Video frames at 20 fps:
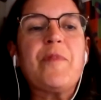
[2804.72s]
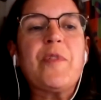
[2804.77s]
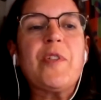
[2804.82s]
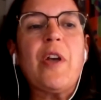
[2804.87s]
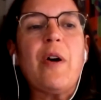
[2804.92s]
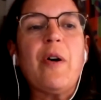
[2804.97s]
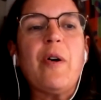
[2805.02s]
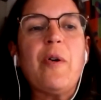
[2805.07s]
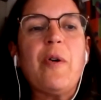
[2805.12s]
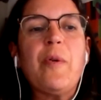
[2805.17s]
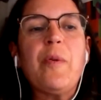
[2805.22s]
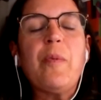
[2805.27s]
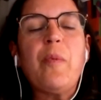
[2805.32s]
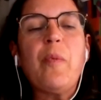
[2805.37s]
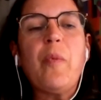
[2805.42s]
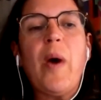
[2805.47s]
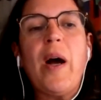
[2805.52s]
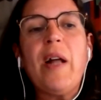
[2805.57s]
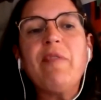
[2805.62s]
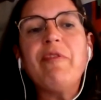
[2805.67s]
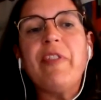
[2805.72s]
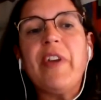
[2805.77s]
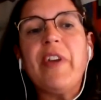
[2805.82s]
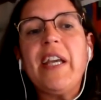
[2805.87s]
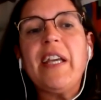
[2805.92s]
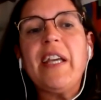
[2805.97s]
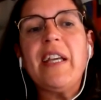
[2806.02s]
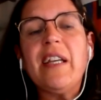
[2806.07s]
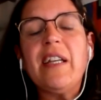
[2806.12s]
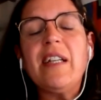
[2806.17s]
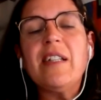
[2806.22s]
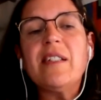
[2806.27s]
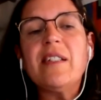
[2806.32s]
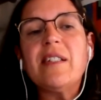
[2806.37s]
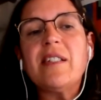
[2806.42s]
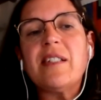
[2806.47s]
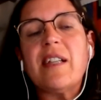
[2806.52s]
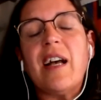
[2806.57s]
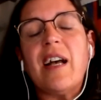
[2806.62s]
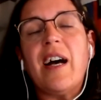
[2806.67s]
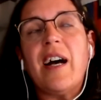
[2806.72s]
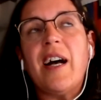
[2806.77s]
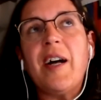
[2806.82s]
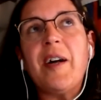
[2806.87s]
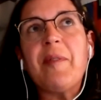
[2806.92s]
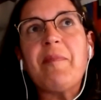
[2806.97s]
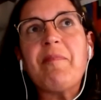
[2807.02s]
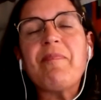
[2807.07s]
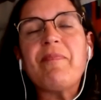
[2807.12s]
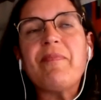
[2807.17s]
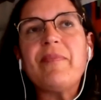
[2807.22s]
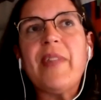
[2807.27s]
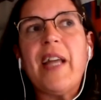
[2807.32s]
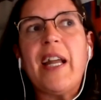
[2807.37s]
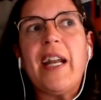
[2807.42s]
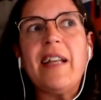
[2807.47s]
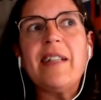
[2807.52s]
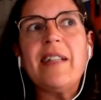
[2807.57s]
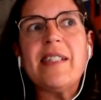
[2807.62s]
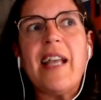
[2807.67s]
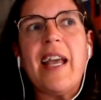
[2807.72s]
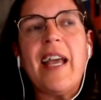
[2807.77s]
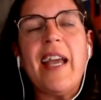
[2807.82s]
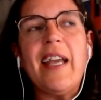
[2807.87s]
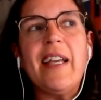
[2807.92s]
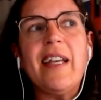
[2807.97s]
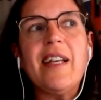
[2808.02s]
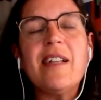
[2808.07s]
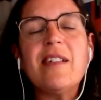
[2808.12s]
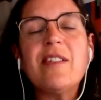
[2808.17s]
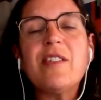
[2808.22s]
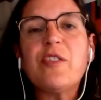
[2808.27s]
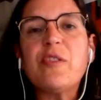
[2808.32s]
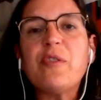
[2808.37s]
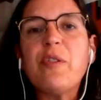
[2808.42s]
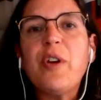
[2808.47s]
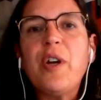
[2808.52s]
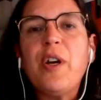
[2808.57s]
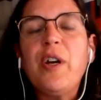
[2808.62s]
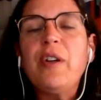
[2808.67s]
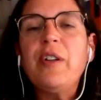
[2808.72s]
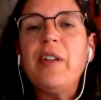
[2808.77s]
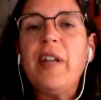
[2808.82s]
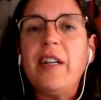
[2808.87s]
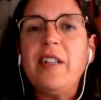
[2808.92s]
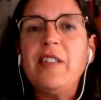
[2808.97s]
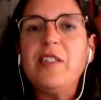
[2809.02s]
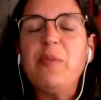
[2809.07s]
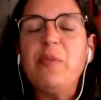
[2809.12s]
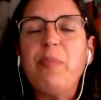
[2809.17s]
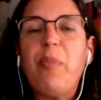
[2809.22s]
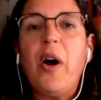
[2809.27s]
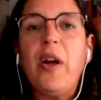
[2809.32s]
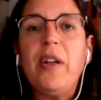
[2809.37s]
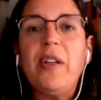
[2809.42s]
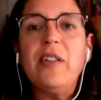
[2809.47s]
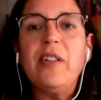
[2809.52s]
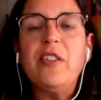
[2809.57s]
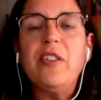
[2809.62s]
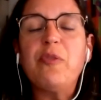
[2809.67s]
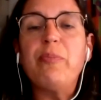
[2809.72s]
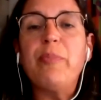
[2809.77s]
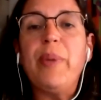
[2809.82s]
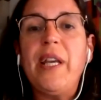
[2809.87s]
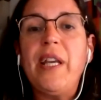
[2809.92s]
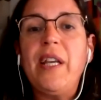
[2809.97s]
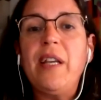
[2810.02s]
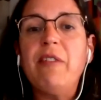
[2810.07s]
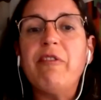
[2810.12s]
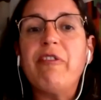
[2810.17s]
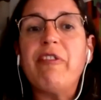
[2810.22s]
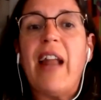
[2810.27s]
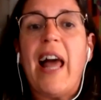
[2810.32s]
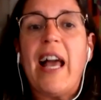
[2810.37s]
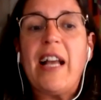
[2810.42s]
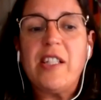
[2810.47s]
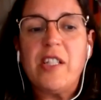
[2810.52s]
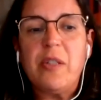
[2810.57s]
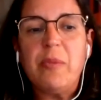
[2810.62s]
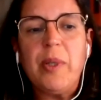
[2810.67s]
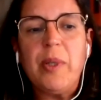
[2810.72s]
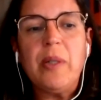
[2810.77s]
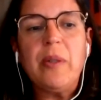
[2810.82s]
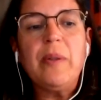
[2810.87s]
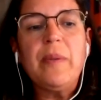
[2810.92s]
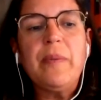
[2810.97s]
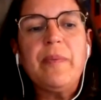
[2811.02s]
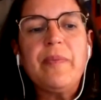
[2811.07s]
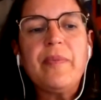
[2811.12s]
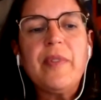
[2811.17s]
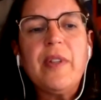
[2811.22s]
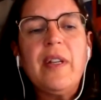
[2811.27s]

So one thing is that I say is that is important is being flexible.